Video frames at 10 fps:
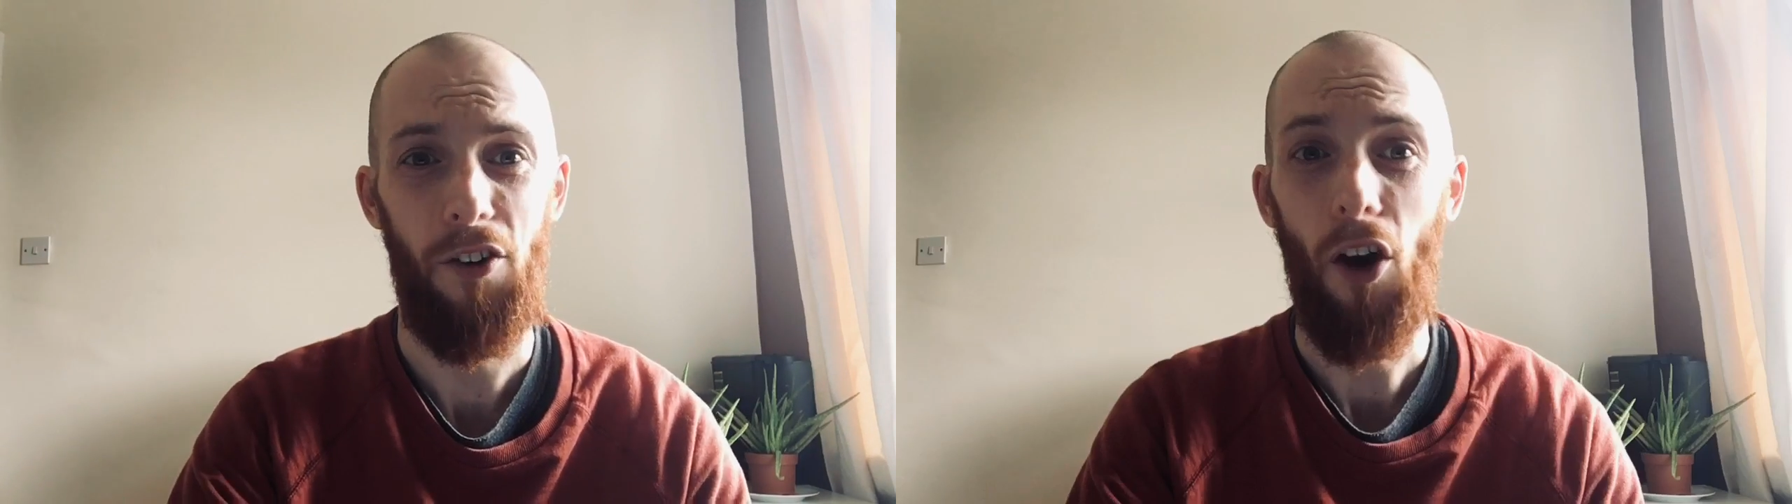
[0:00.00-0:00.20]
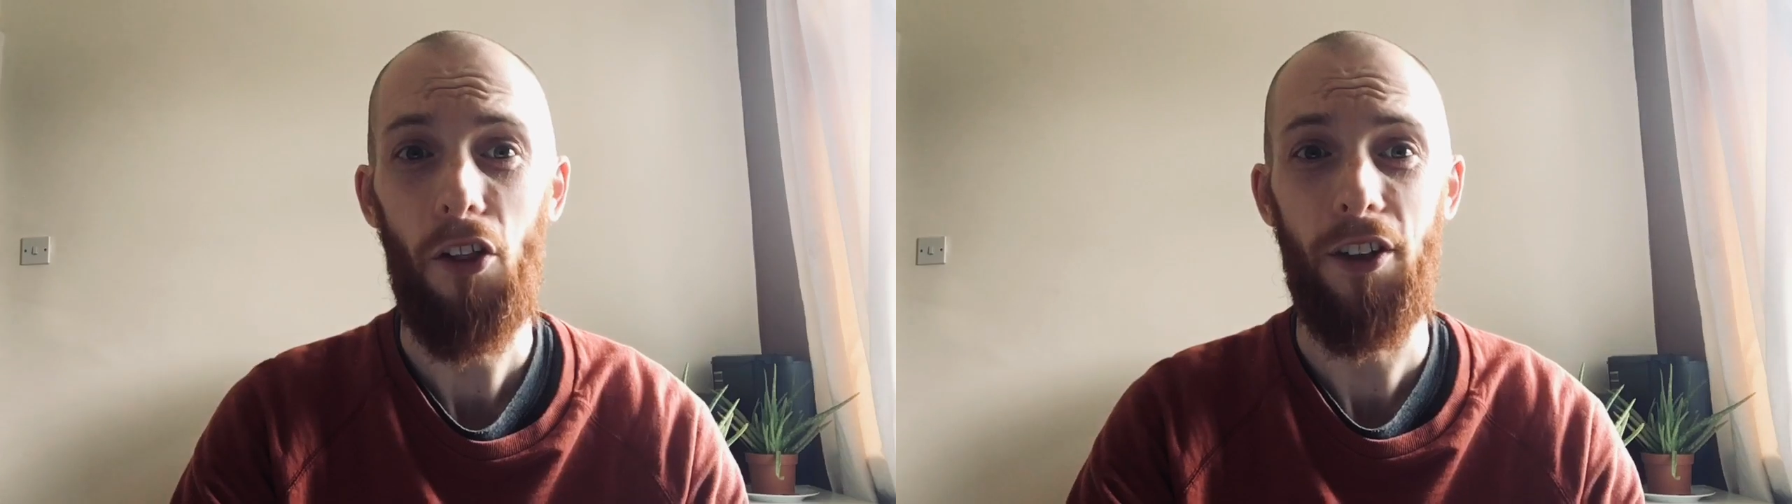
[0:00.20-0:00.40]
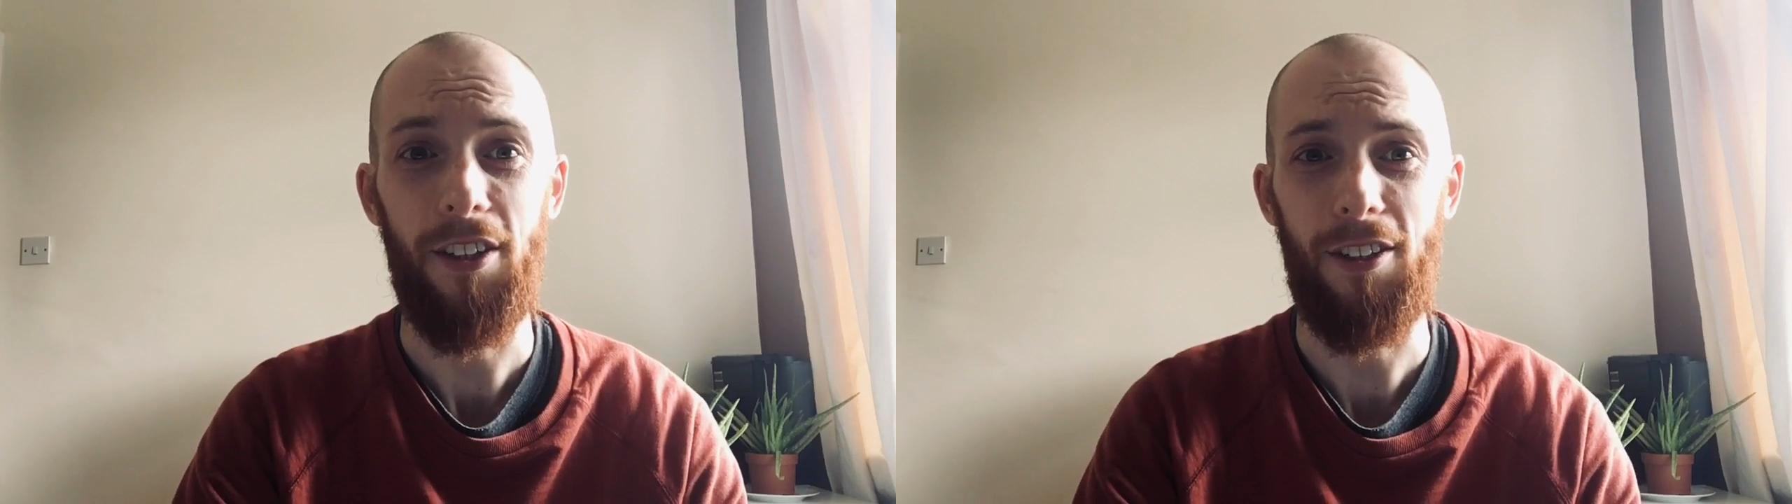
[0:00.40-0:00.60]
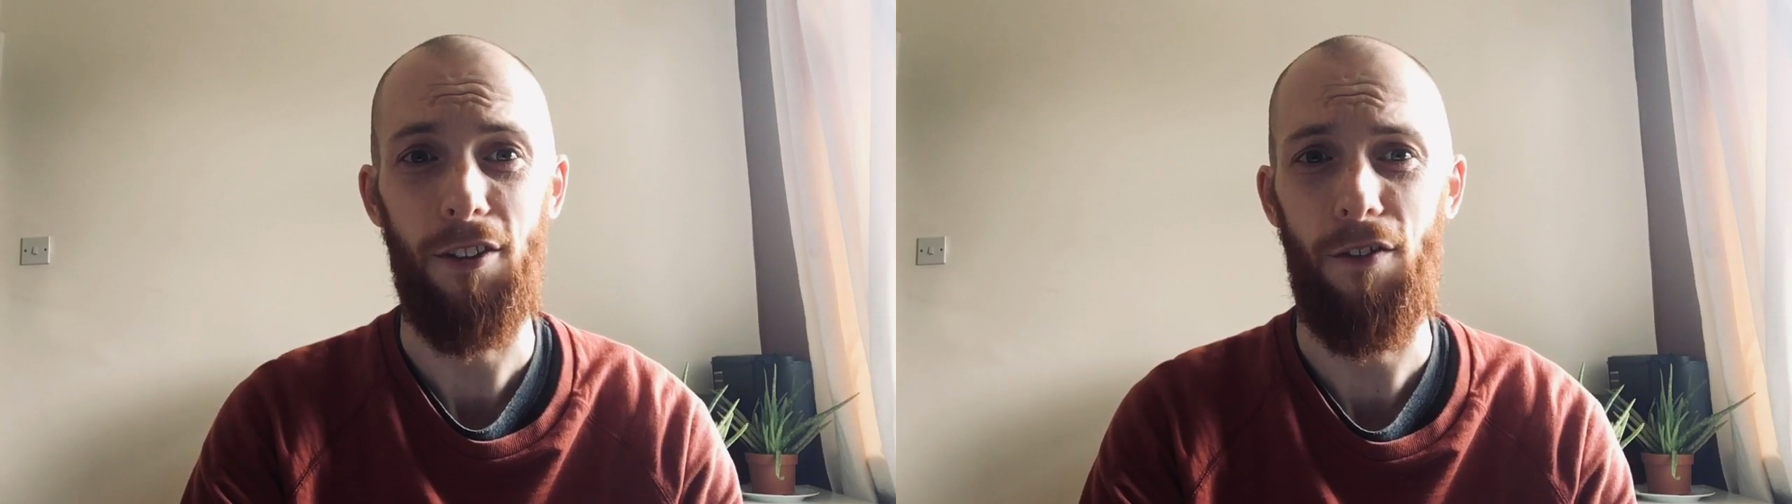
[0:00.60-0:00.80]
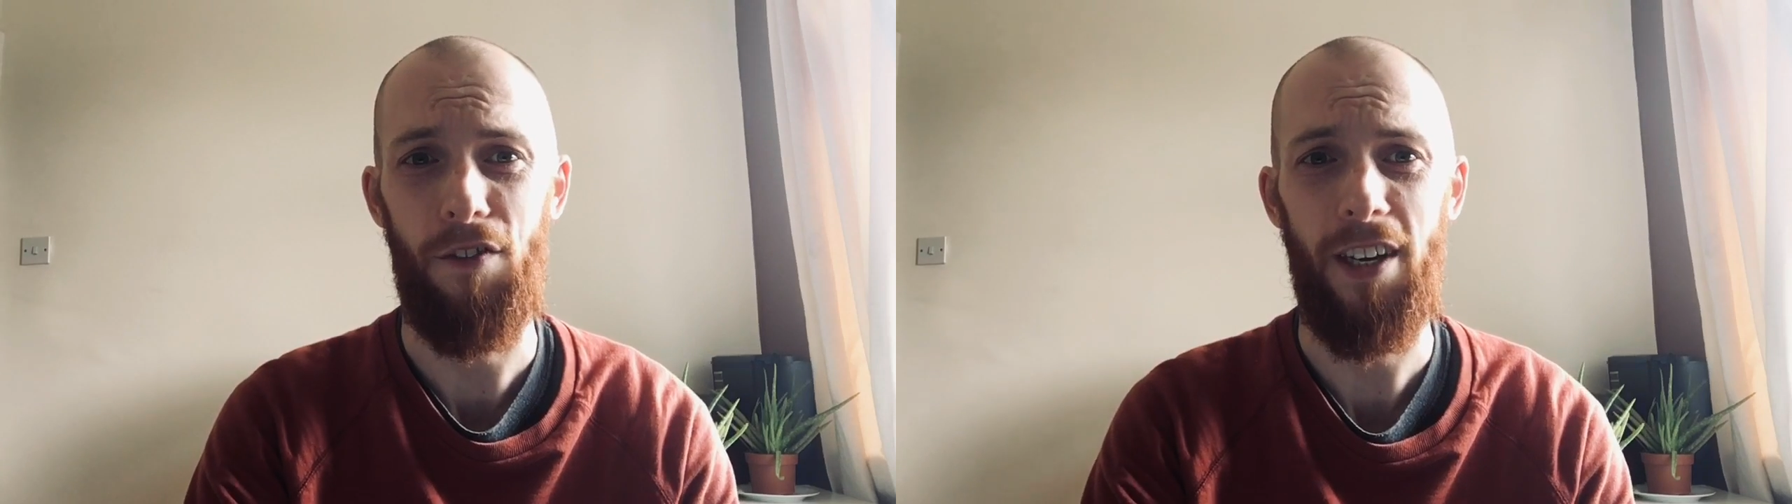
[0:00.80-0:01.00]
nothing
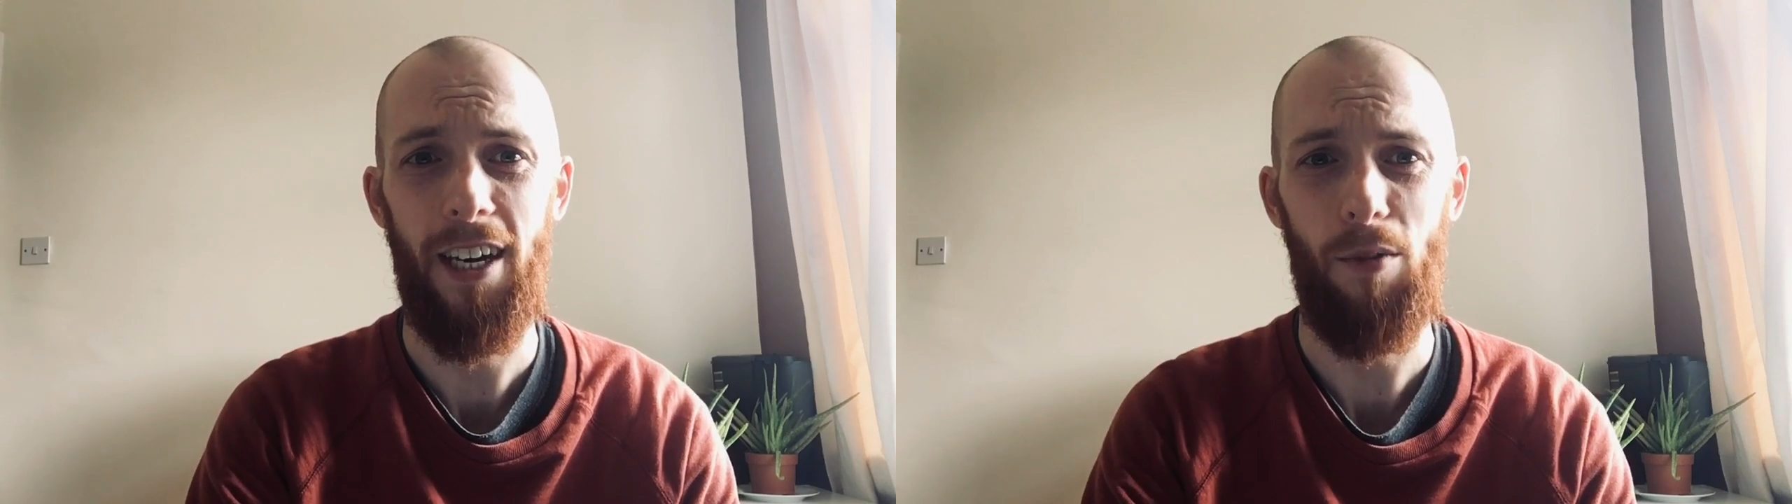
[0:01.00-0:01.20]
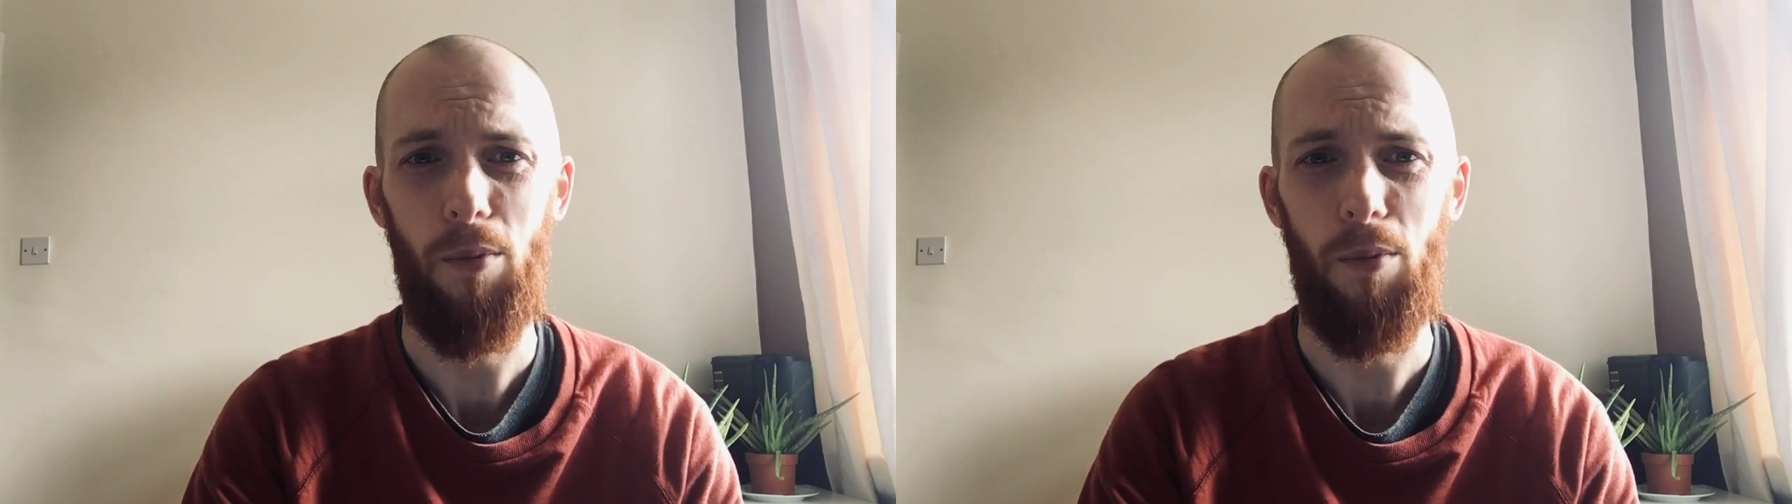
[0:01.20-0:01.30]
to fear,